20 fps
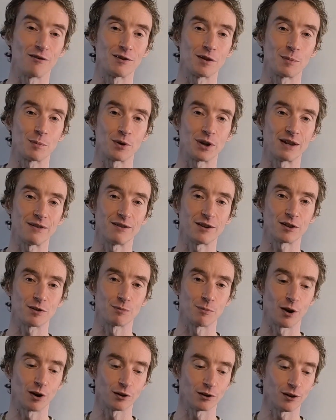over the previous
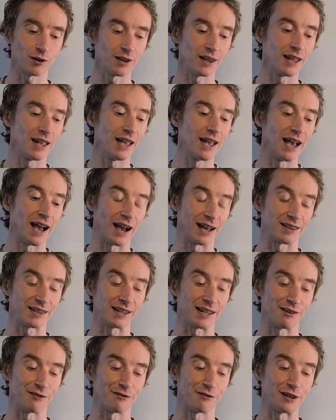model. I
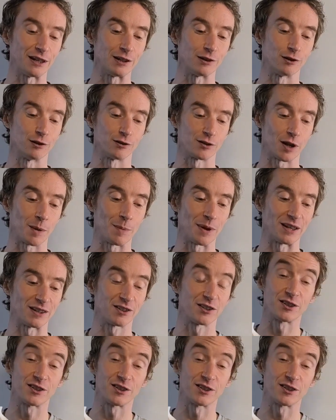think it feels a bit